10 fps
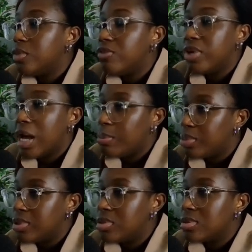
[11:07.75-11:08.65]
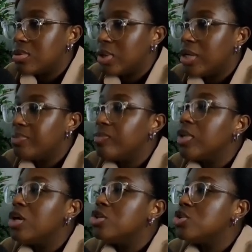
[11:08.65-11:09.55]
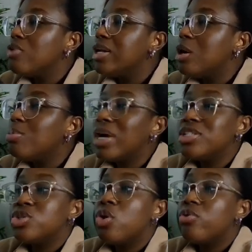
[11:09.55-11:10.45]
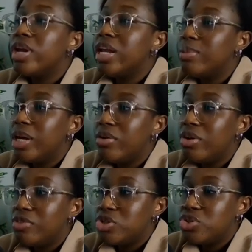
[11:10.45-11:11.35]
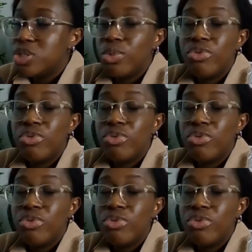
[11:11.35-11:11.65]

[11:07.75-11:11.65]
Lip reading: If it happens. Okay, so right now price is already at my area of interest,